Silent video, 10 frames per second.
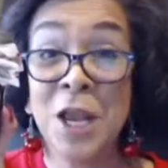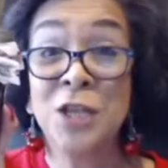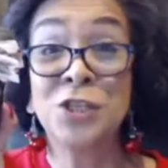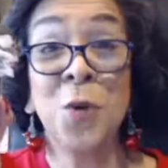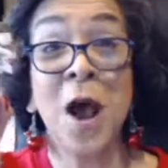
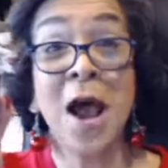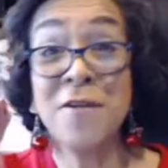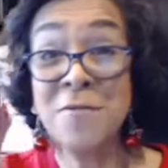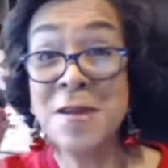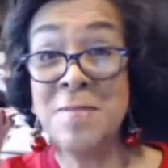So
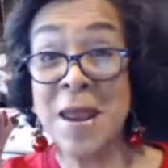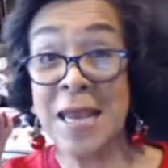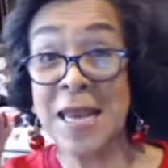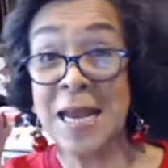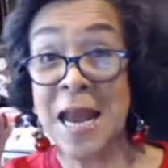I've been
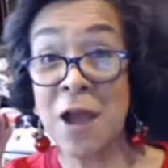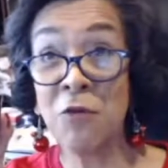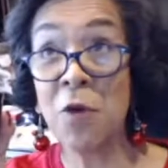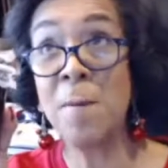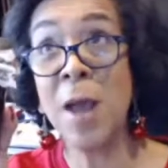making it now
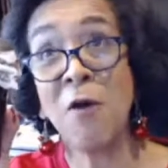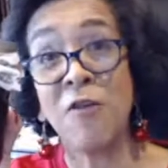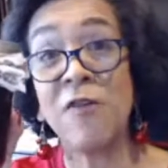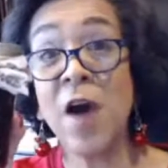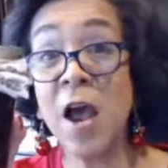for about
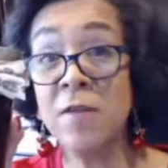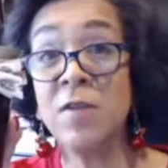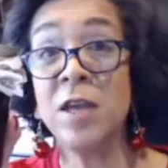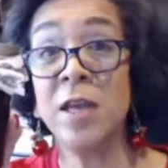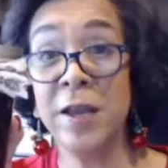5
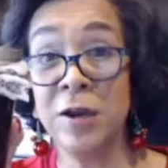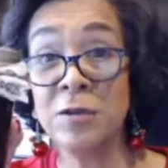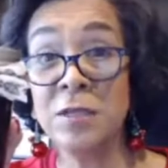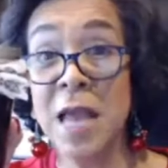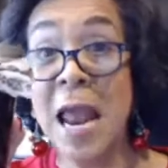
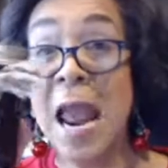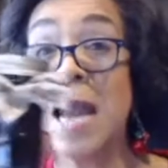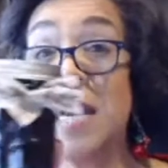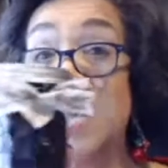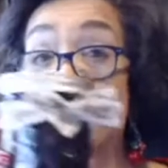years,
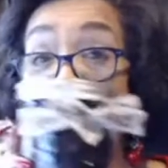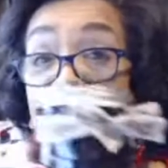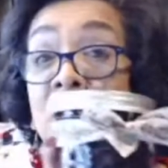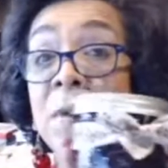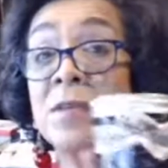and it's
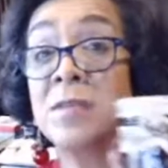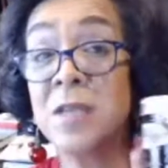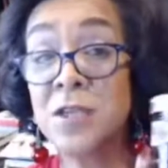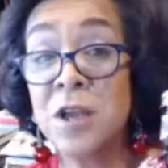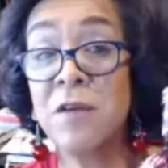become
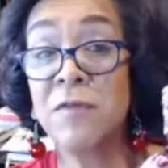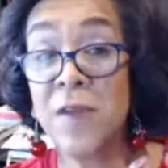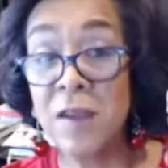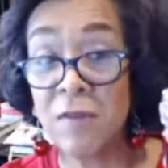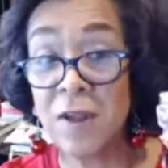such a
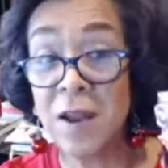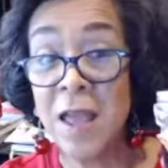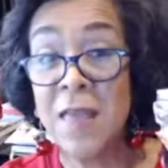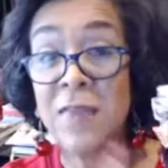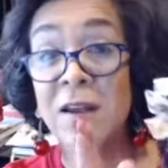favorite
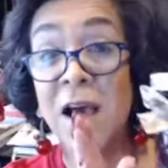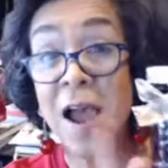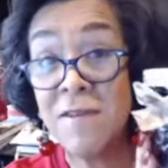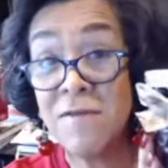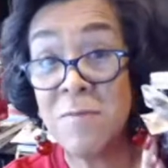that
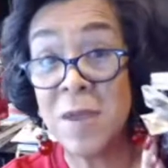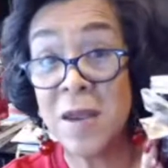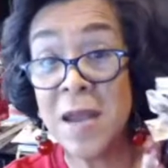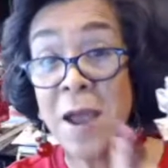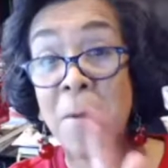I've
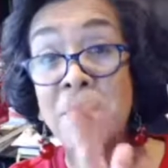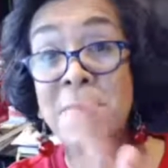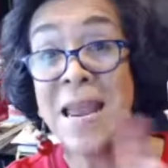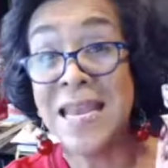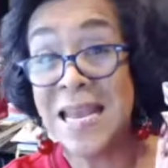been now
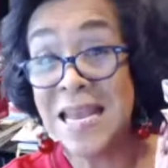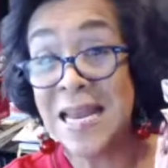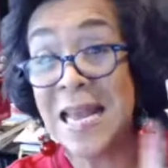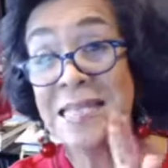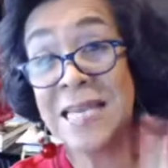making
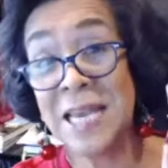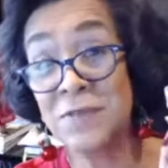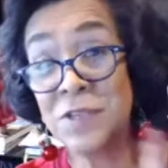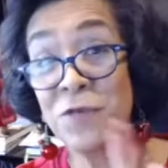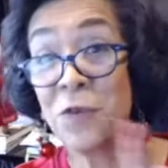it as
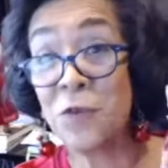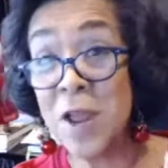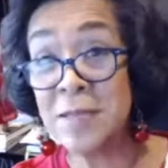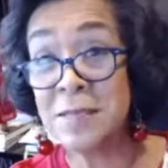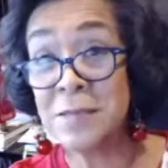gifts for
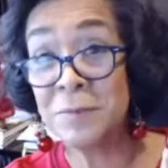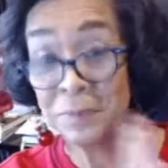friends.